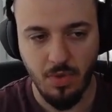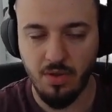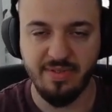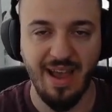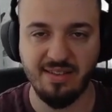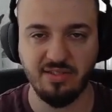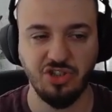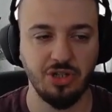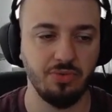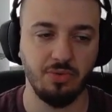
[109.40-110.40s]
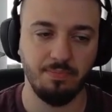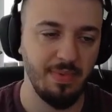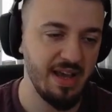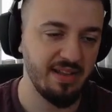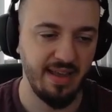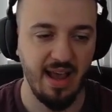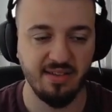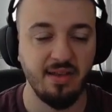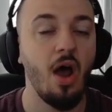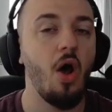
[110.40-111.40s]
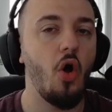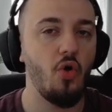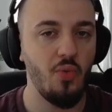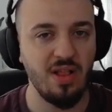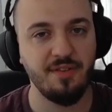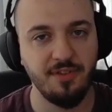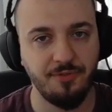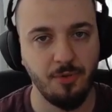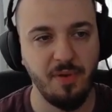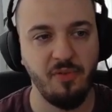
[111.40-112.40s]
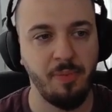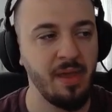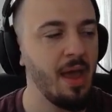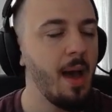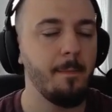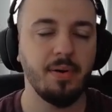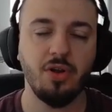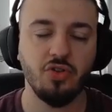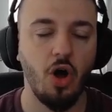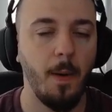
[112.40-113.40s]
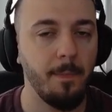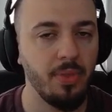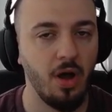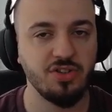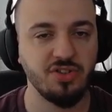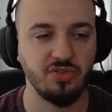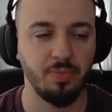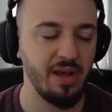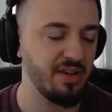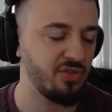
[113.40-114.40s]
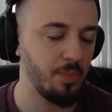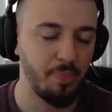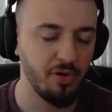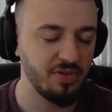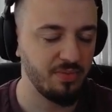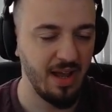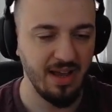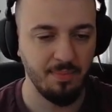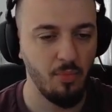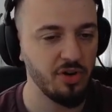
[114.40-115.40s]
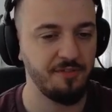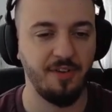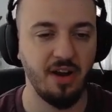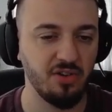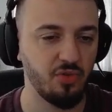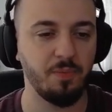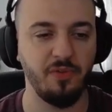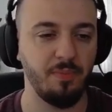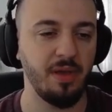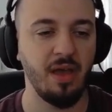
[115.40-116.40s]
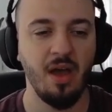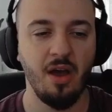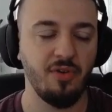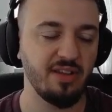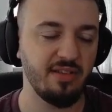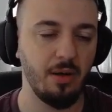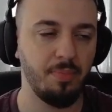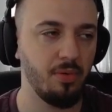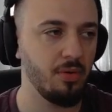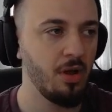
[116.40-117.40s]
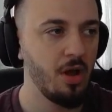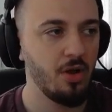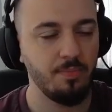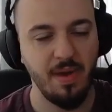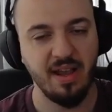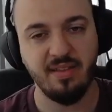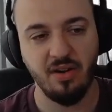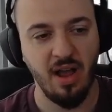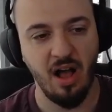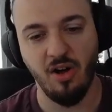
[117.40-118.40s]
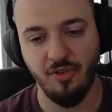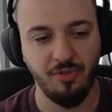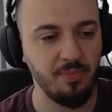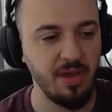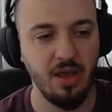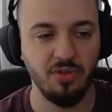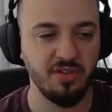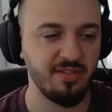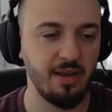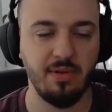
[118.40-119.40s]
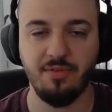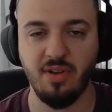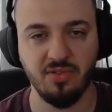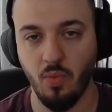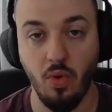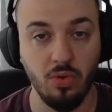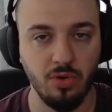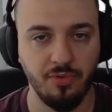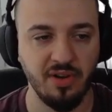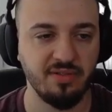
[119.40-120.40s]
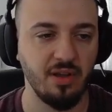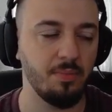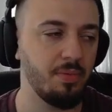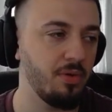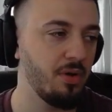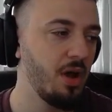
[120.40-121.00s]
tanks in general. Make tanks relevant for PvP, but not obnoxious to play. So put like modifiers for PvP. For example, make their health be on the same level as a warlock, for example.